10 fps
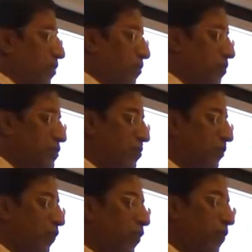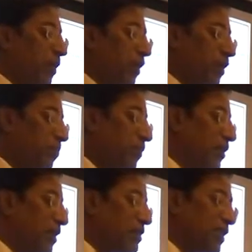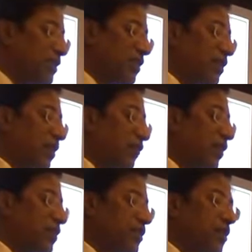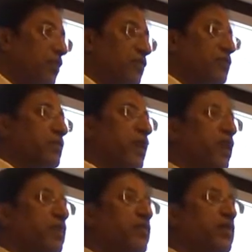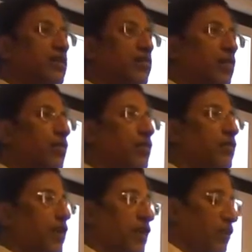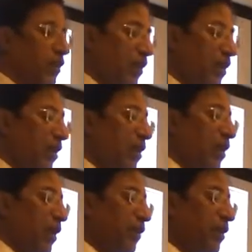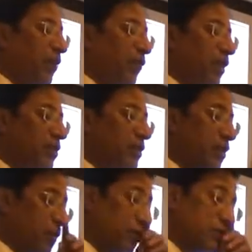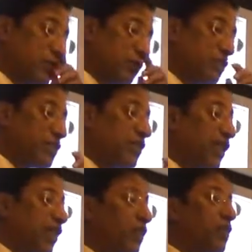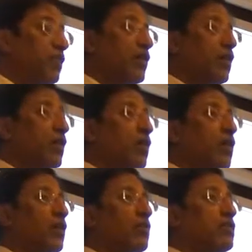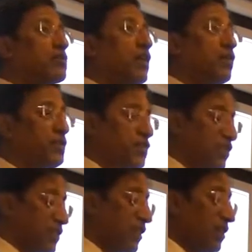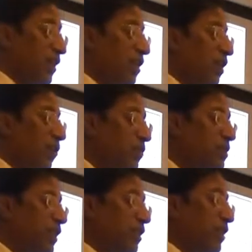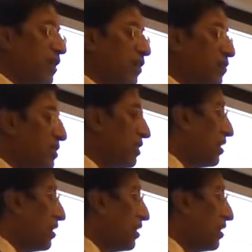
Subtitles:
controls to be followed by the company, and such internal financial controls are adequate and followed effectively. Internal financial controls definition there included controls efficiency, which I think you see